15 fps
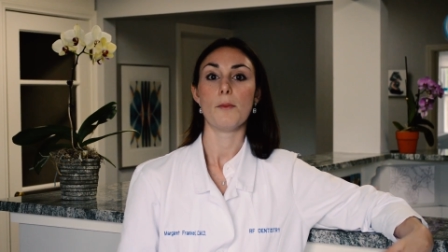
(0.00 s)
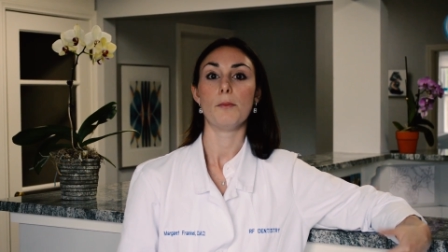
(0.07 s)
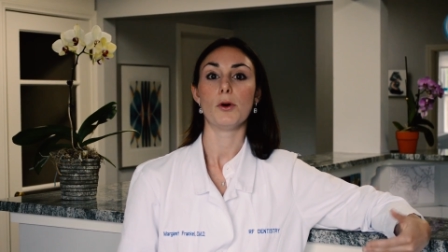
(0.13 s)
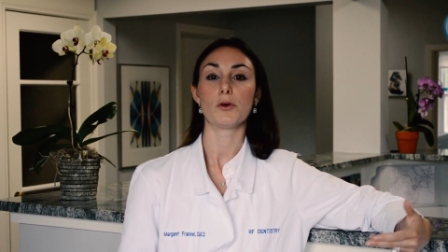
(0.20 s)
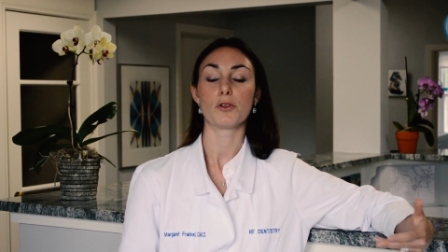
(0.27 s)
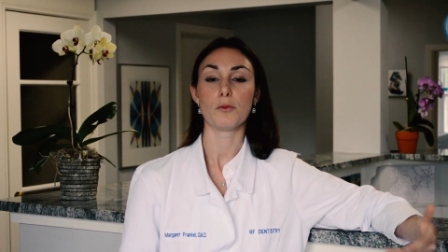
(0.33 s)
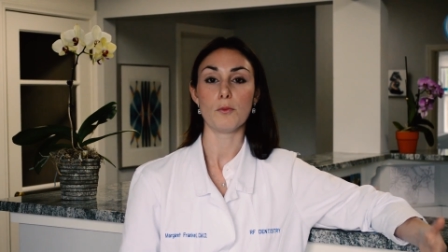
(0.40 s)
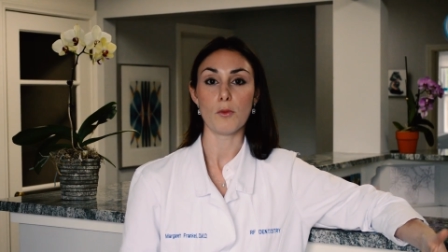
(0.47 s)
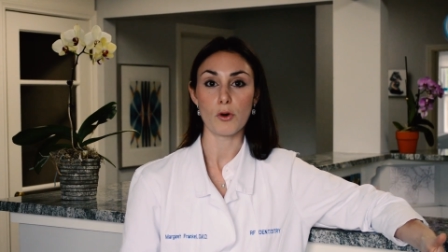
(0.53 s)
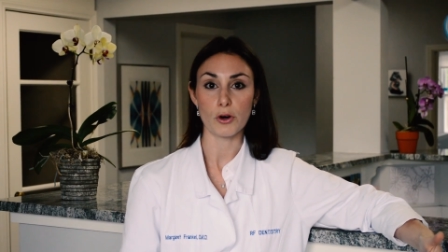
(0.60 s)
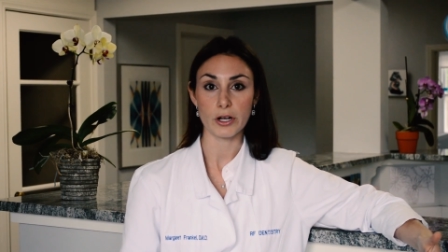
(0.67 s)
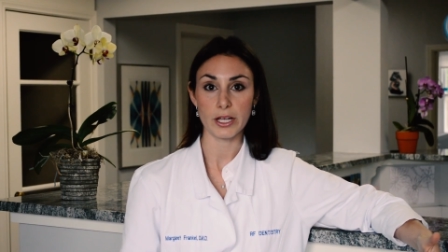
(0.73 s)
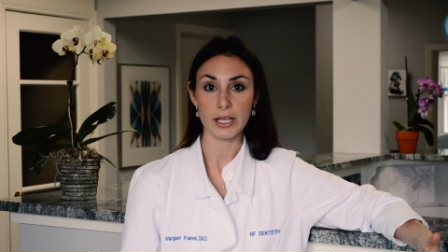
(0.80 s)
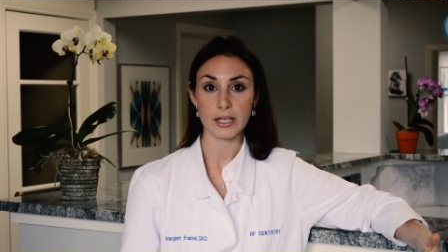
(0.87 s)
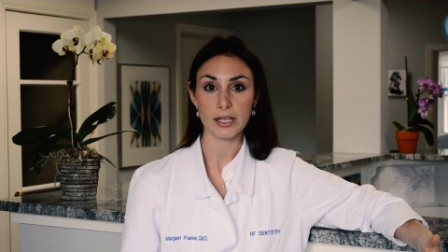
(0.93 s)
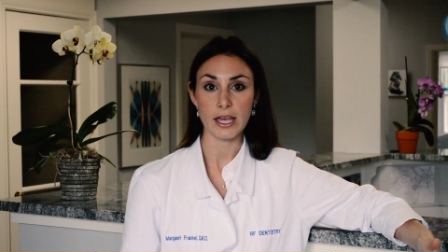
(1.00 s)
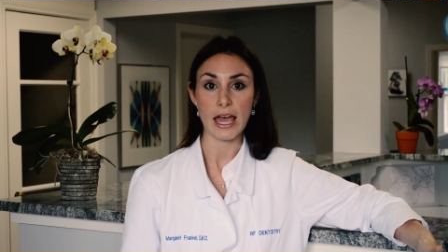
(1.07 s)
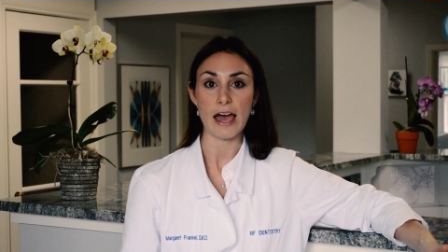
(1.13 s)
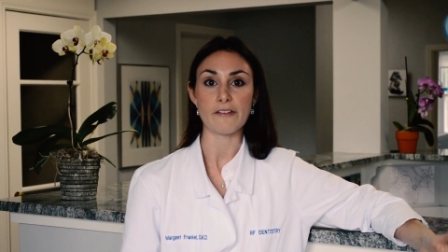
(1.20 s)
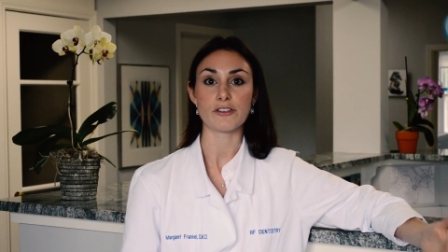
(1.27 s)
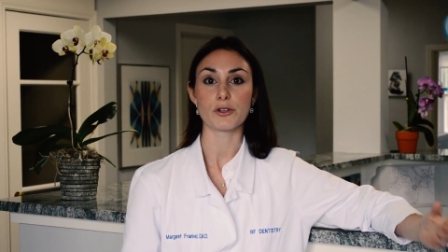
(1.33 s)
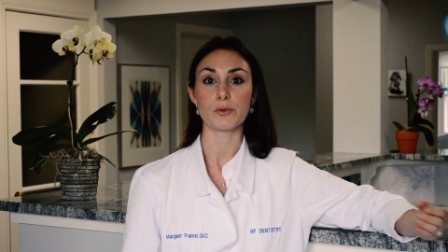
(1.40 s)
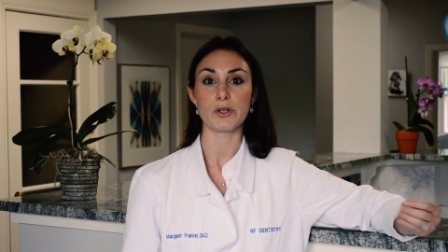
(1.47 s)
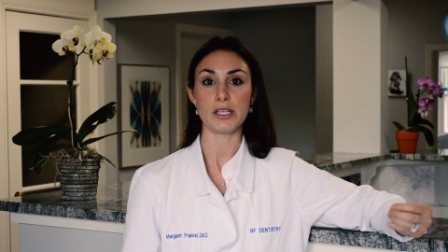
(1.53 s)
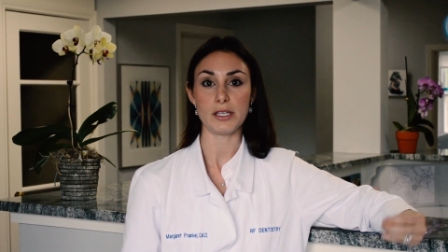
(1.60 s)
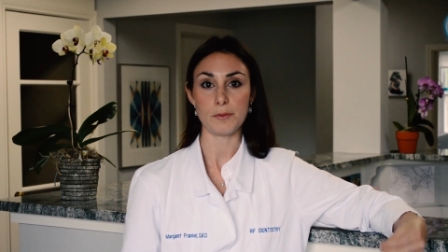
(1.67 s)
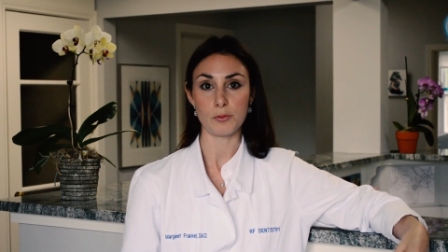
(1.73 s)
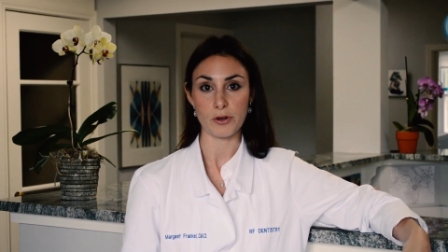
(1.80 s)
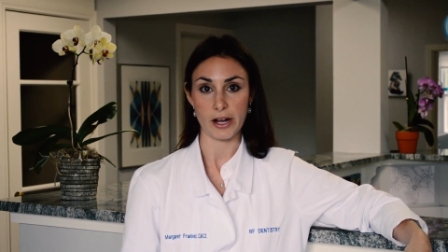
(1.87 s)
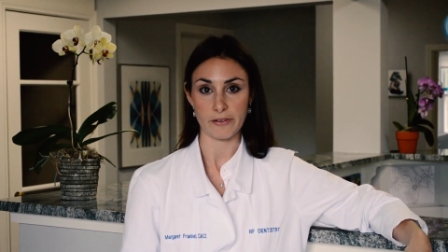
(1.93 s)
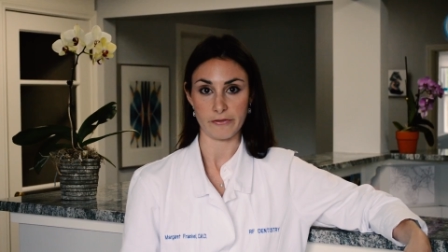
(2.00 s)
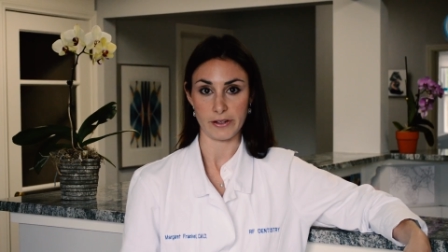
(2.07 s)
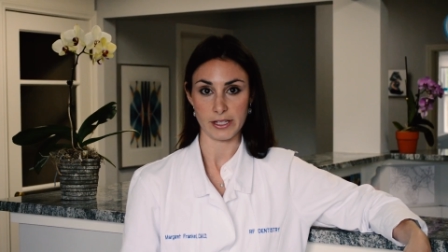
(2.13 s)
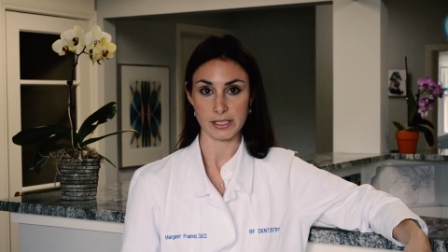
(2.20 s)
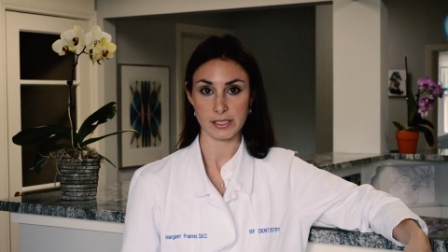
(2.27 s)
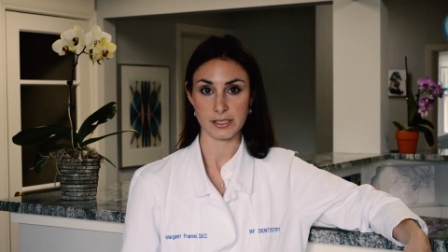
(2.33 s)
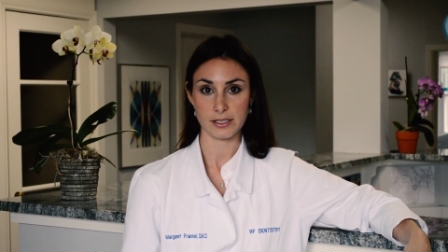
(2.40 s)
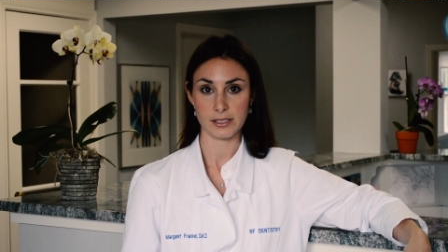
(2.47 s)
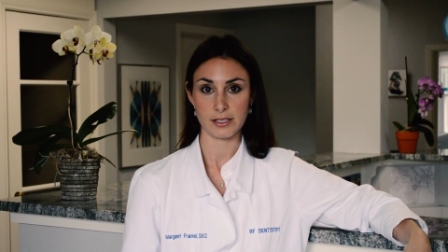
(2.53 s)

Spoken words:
both morning after we eat breakfast,